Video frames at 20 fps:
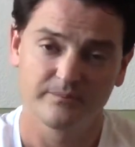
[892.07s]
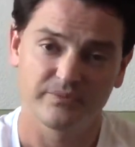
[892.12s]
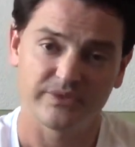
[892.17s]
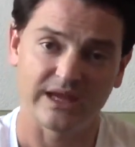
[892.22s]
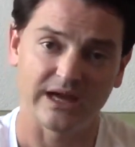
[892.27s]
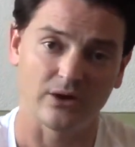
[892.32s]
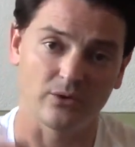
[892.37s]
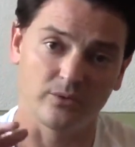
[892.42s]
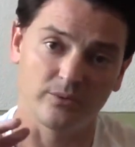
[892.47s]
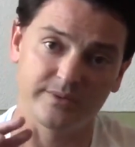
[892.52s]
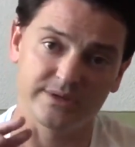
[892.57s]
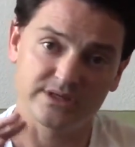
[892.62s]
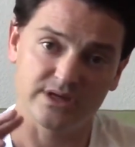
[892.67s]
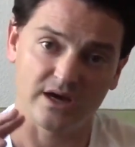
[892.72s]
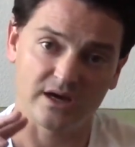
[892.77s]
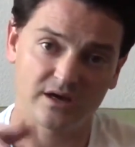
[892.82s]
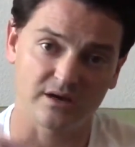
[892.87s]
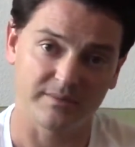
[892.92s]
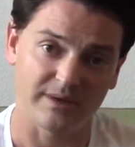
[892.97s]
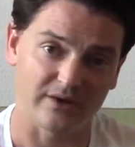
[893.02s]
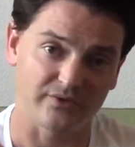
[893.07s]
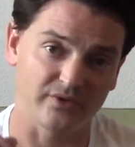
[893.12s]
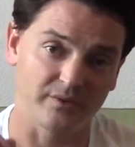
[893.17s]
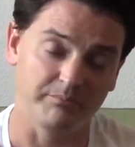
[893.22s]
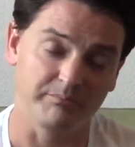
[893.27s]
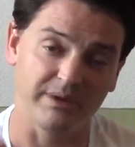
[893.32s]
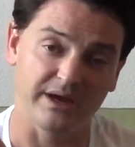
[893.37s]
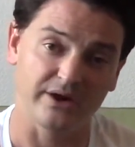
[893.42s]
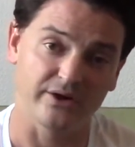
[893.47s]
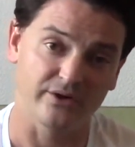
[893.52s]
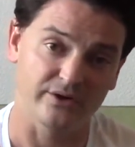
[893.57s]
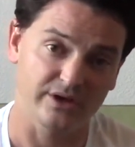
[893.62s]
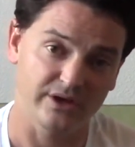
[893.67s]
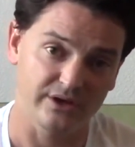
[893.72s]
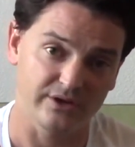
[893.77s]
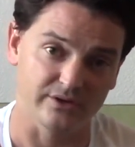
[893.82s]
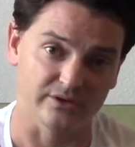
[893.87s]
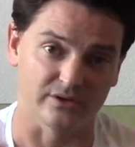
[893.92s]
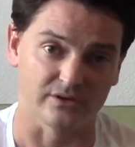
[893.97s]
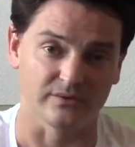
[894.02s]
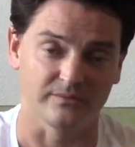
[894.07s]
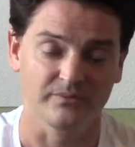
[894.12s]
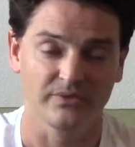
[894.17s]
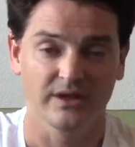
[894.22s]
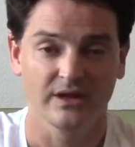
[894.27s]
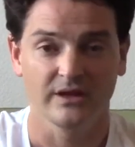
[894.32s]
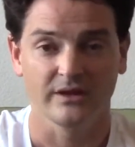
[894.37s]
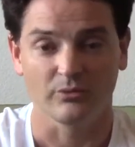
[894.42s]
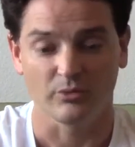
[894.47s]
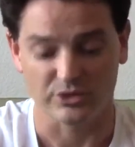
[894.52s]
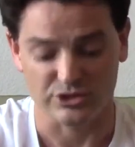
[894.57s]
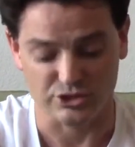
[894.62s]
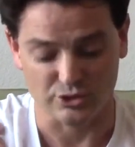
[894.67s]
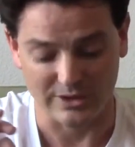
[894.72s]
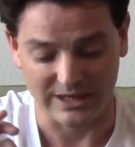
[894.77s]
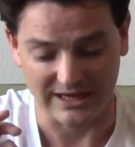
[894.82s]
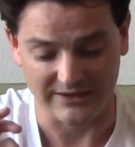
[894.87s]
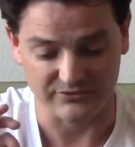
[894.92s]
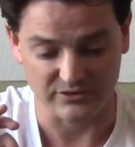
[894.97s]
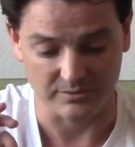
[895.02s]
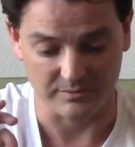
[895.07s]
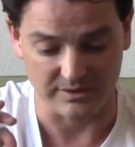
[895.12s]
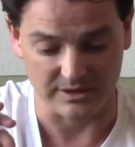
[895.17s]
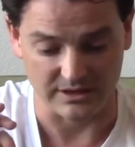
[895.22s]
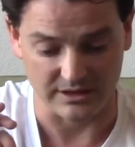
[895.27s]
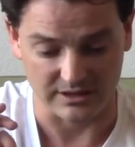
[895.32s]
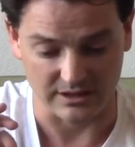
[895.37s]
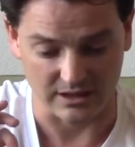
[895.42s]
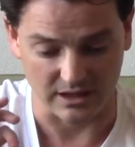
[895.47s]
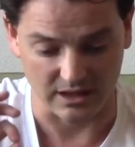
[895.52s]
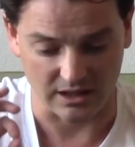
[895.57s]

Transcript: Now, when we talk about the bare heel, what you have to be